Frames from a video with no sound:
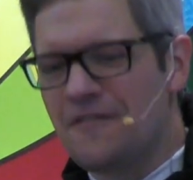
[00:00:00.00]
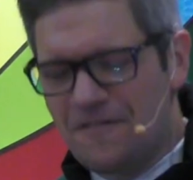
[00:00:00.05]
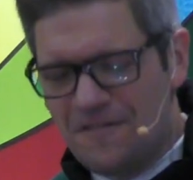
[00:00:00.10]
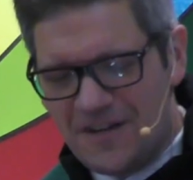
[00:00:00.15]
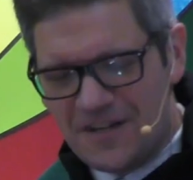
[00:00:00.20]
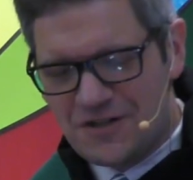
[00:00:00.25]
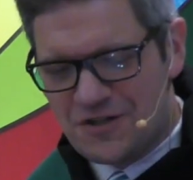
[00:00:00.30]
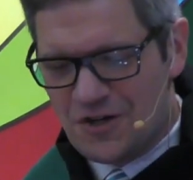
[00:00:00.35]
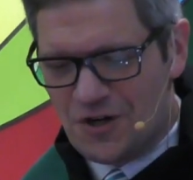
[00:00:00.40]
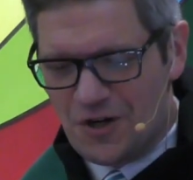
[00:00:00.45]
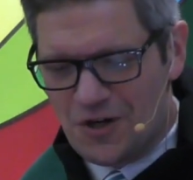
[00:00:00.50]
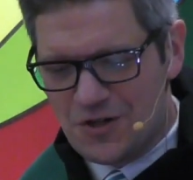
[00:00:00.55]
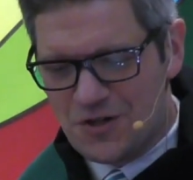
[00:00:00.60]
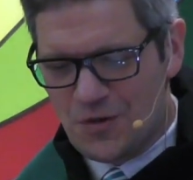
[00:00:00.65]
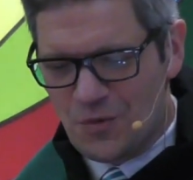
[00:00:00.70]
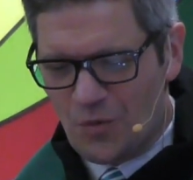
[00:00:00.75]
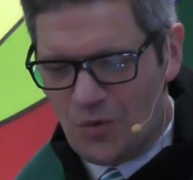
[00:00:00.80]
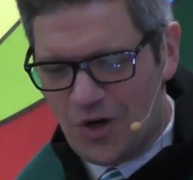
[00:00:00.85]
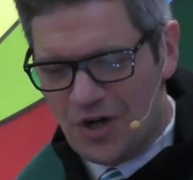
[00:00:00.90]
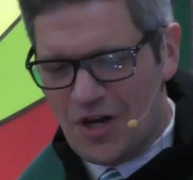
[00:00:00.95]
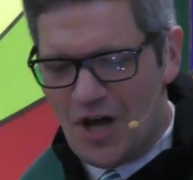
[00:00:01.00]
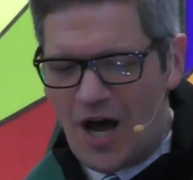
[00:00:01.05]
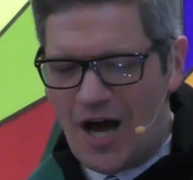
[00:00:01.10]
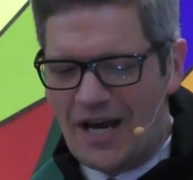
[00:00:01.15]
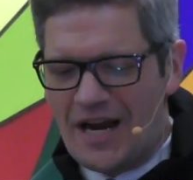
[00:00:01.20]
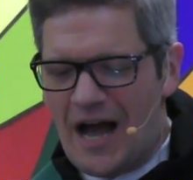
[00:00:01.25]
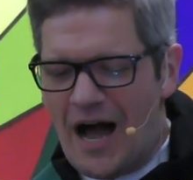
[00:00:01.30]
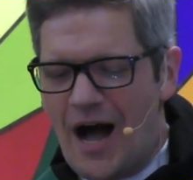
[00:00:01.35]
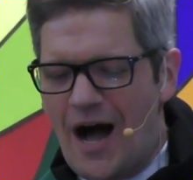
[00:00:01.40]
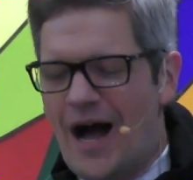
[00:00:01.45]
Fishers were
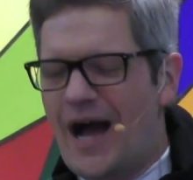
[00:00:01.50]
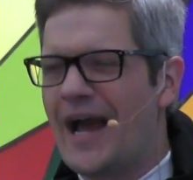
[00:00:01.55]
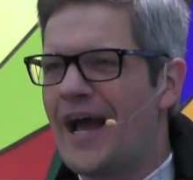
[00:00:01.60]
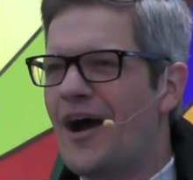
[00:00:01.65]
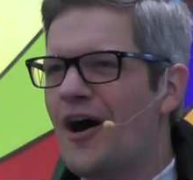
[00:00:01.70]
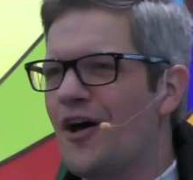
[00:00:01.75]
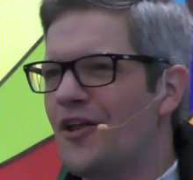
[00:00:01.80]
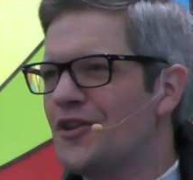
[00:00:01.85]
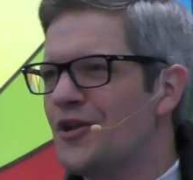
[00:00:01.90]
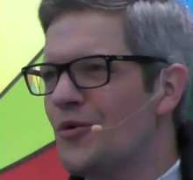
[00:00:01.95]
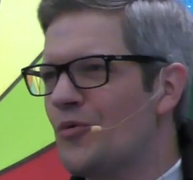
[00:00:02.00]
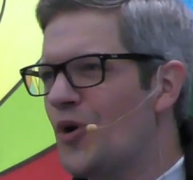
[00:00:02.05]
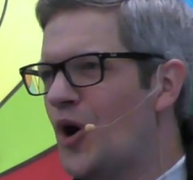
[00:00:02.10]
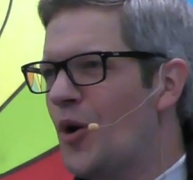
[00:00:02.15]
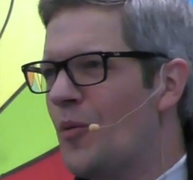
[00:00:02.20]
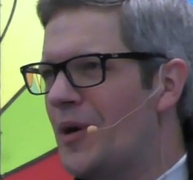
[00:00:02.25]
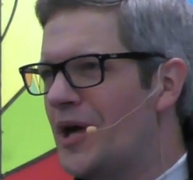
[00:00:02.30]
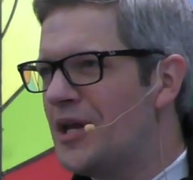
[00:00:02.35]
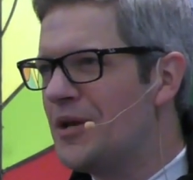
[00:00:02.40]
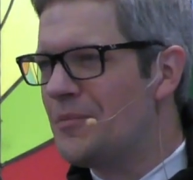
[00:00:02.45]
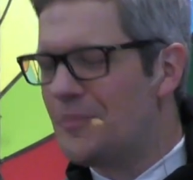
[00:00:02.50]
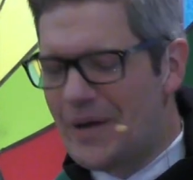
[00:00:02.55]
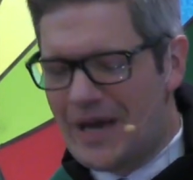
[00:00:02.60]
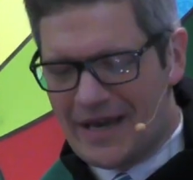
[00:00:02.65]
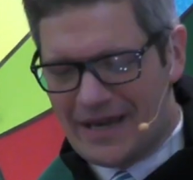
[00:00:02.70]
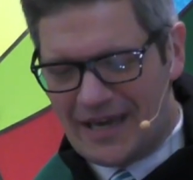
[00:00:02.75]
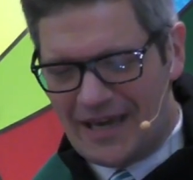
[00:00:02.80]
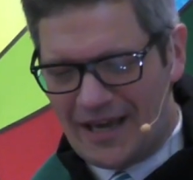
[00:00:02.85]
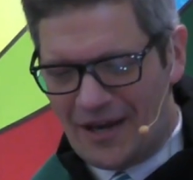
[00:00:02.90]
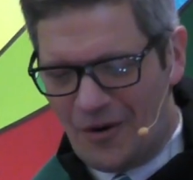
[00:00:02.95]
not high on the Roman
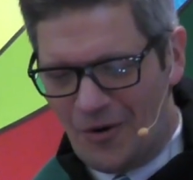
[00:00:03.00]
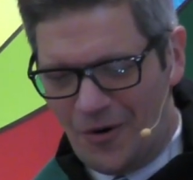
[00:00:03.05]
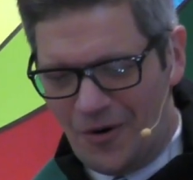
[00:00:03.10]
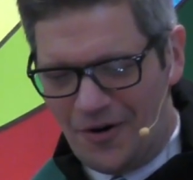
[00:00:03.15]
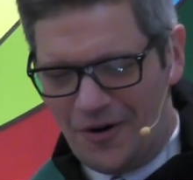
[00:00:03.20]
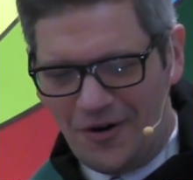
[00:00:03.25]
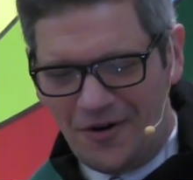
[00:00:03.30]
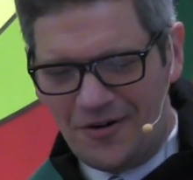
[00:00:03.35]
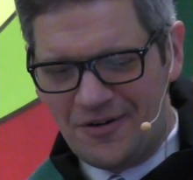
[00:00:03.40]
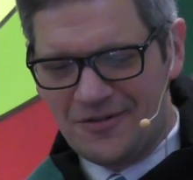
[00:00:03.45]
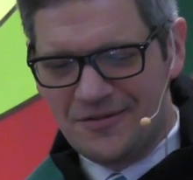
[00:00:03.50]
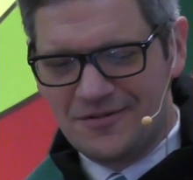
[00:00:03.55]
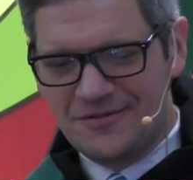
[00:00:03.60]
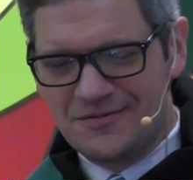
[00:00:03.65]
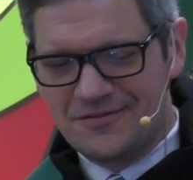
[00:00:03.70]
pecking order.